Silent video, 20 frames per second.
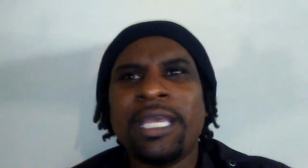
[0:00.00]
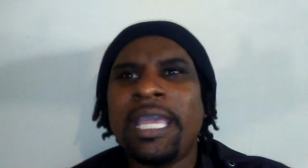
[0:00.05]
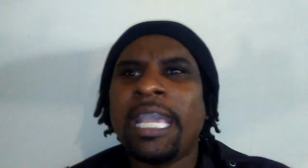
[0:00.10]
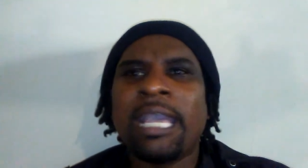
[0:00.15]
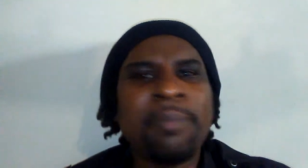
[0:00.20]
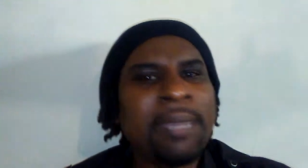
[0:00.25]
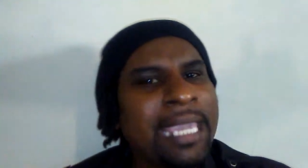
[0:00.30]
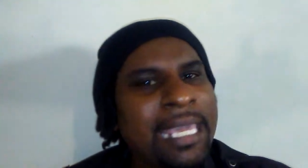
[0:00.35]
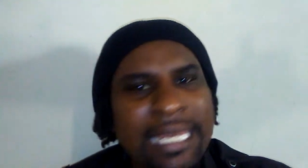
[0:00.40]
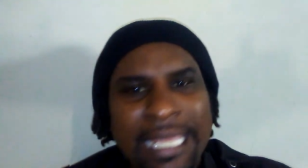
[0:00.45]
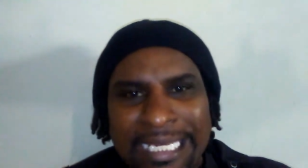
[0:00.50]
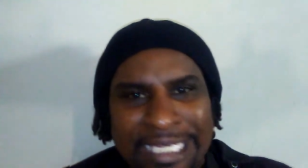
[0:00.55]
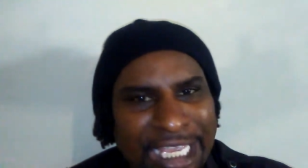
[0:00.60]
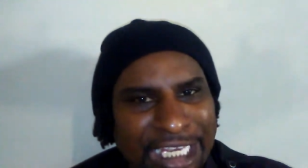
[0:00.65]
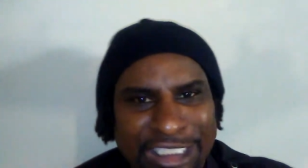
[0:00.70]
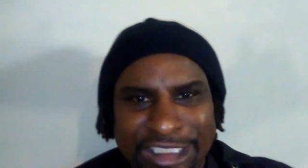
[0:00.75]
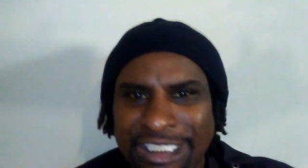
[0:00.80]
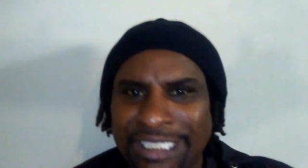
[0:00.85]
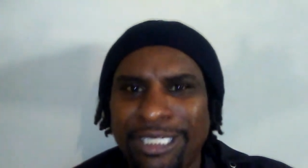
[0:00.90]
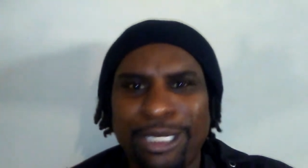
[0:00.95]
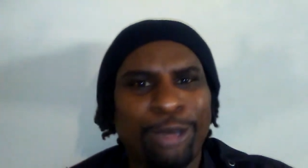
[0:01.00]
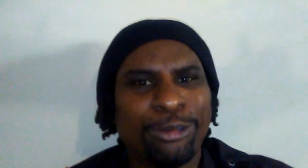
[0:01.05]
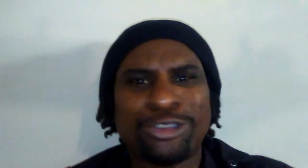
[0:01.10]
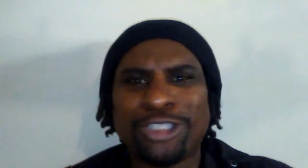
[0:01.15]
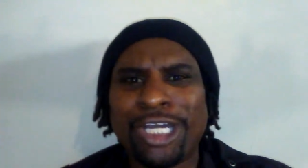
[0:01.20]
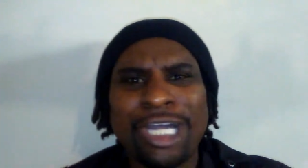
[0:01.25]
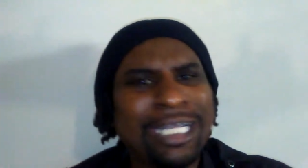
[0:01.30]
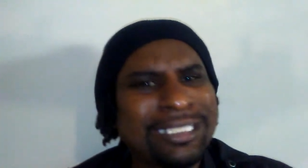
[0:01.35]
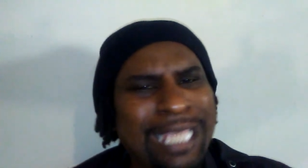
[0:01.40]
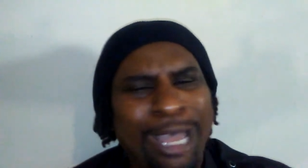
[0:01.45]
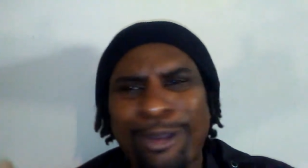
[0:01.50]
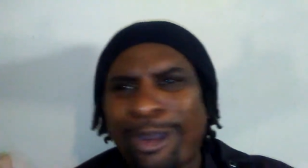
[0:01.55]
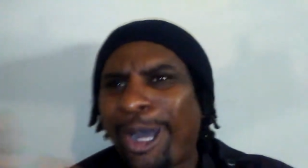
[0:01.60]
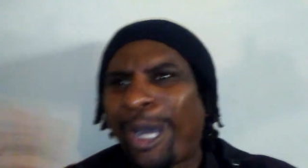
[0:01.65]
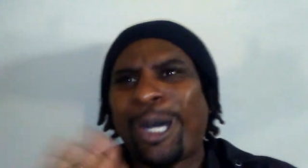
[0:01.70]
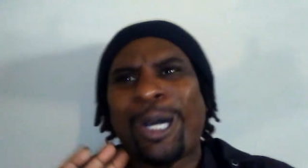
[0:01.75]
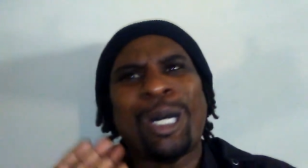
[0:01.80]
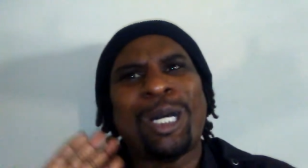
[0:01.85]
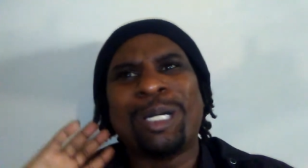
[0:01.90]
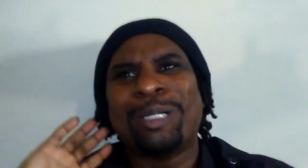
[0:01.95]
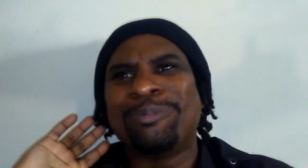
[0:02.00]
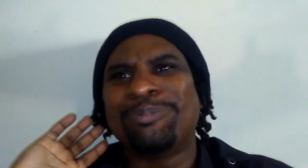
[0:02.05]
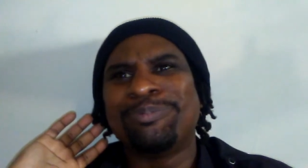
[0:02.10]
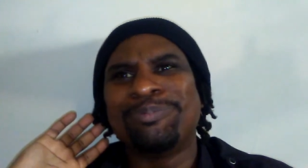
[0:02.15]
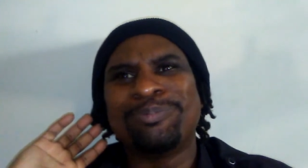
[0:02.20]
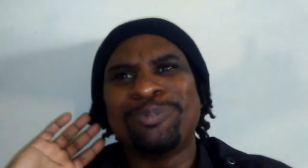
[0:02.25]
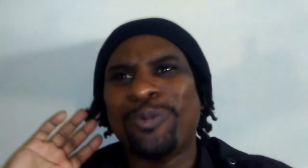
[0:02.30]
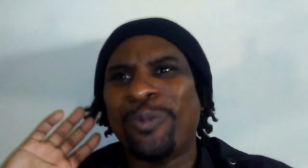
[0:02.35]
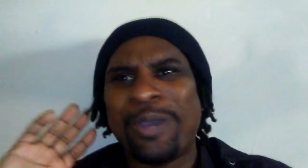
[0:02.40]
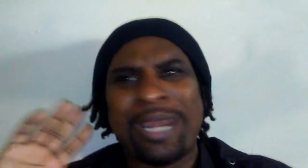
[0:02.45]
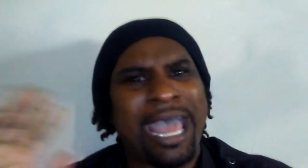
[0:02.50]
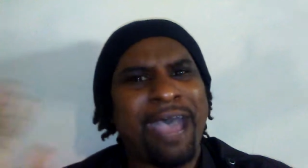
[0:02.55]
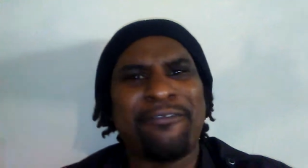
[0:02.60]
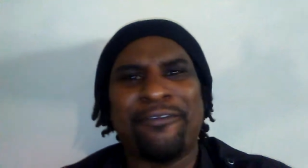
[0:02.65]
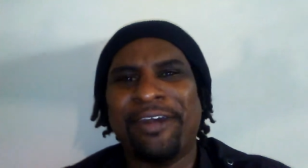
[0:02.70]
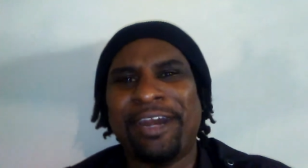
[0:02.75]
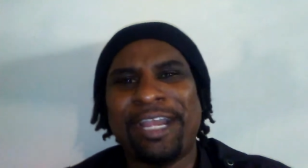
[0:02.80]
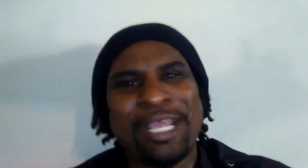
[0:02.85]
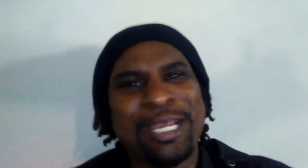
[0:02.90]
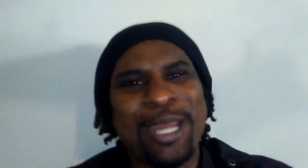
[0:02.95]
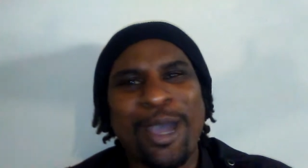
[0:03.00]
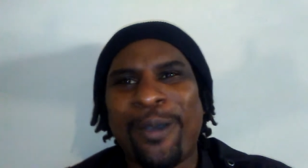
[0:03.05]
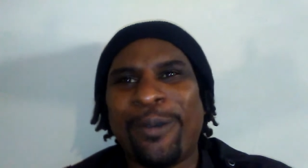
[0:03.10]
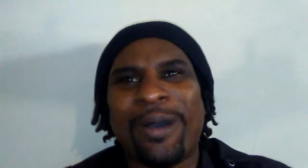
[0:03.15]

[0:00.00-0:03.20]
could be any addiction, drugs, alcohol, whatever,